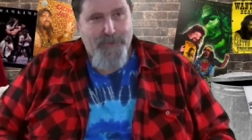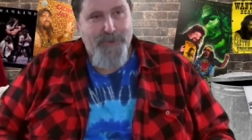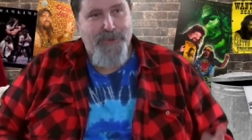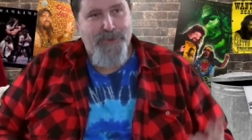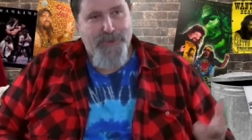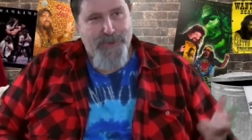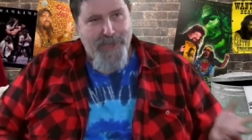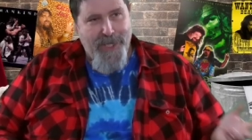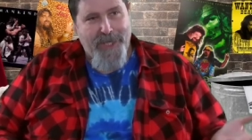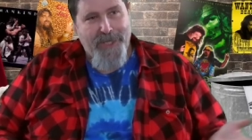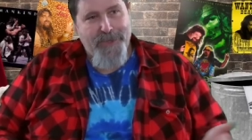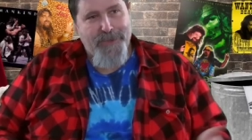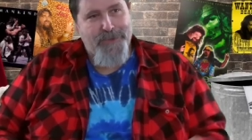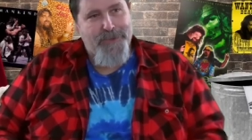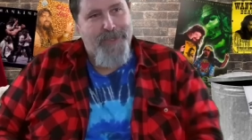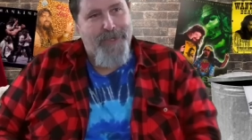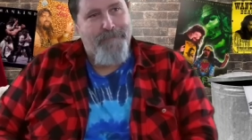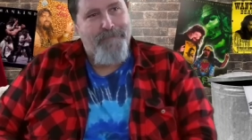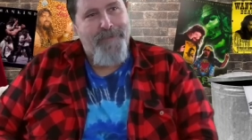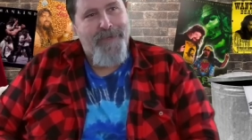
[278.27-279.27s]
the second
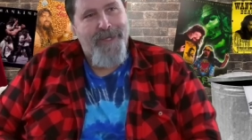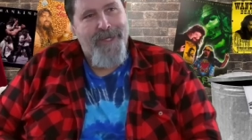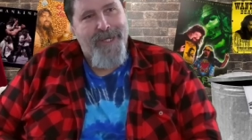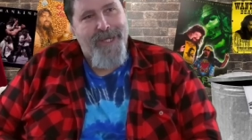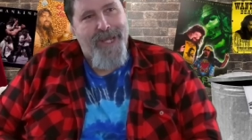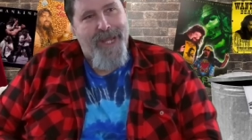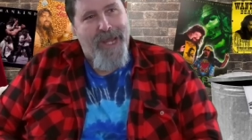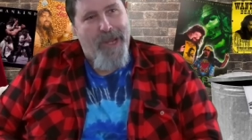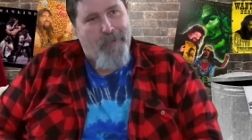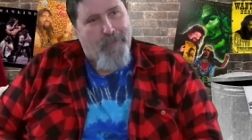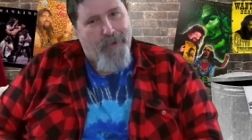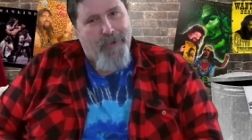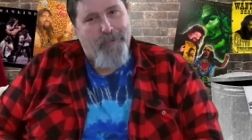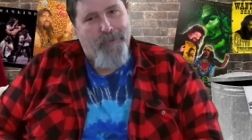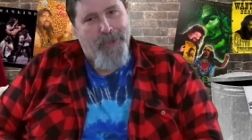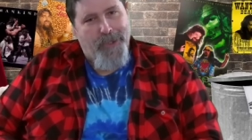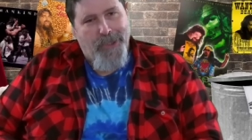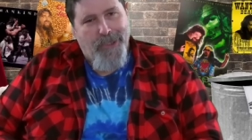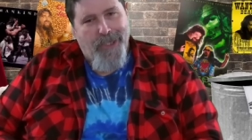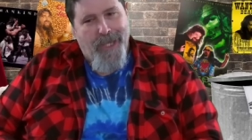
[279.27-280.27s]
trip. Wow. And we
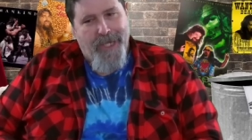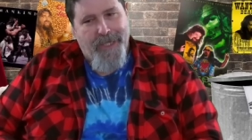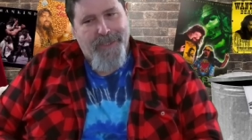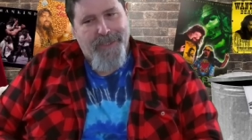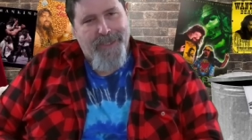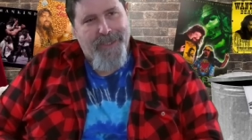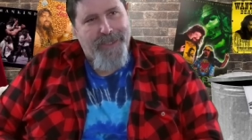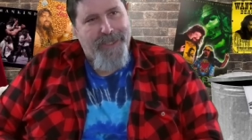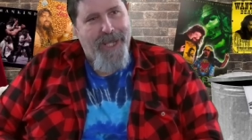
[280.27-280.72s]
really liked it.